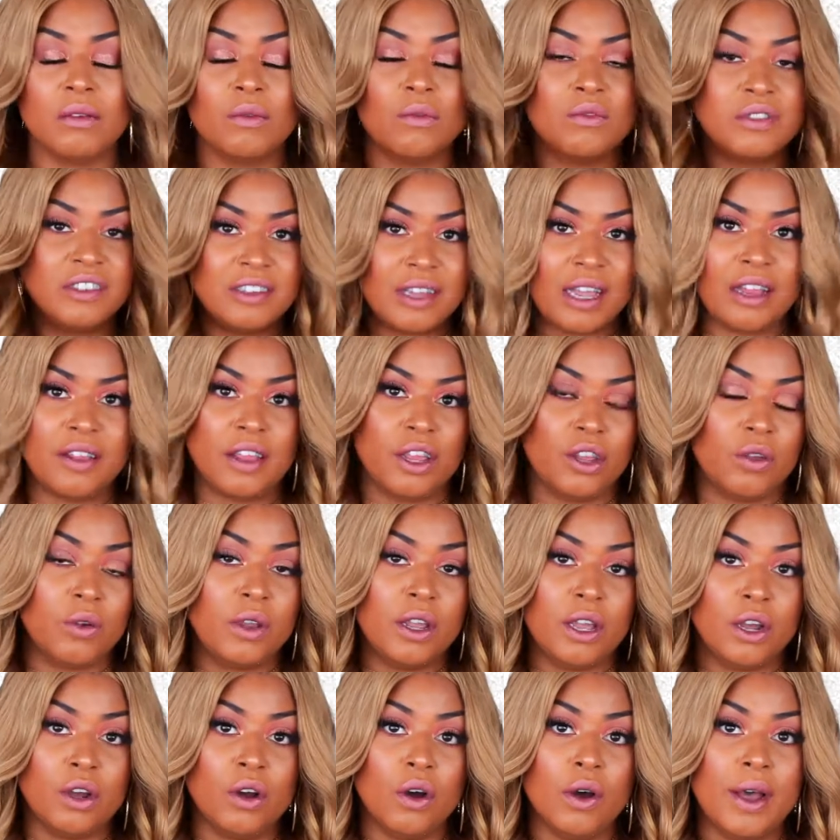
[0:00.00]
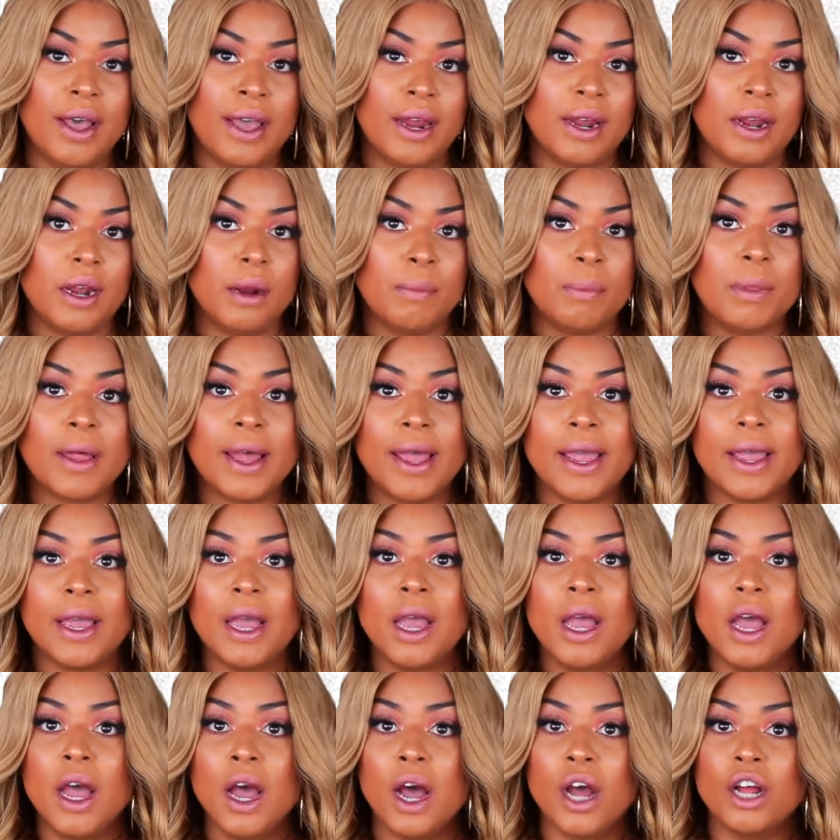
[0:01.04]
say that you can go ahead and apply
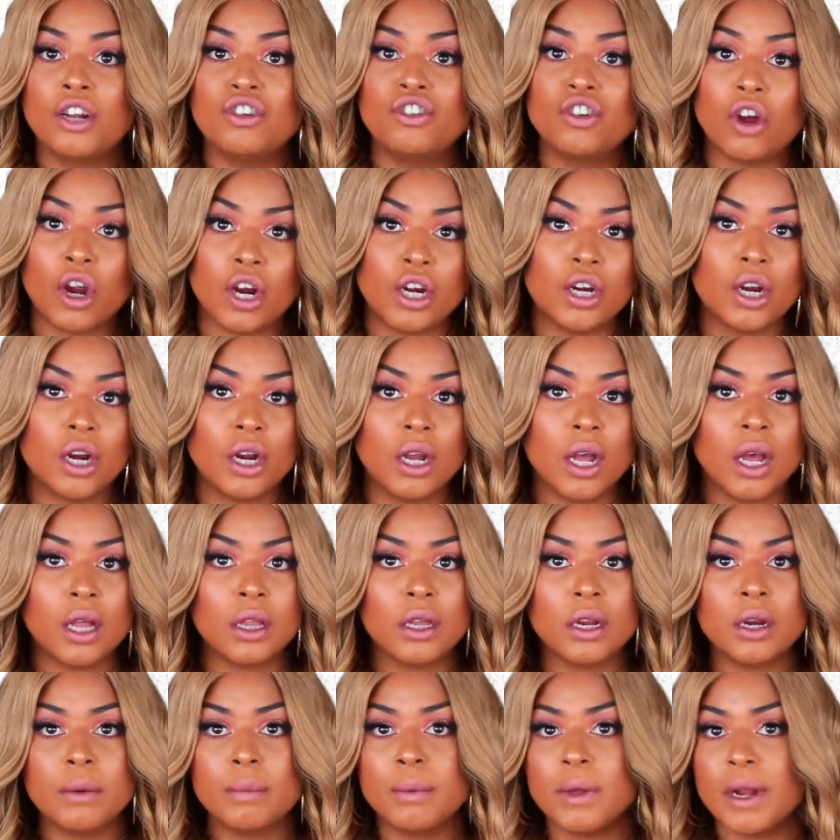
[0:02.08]
a darker color,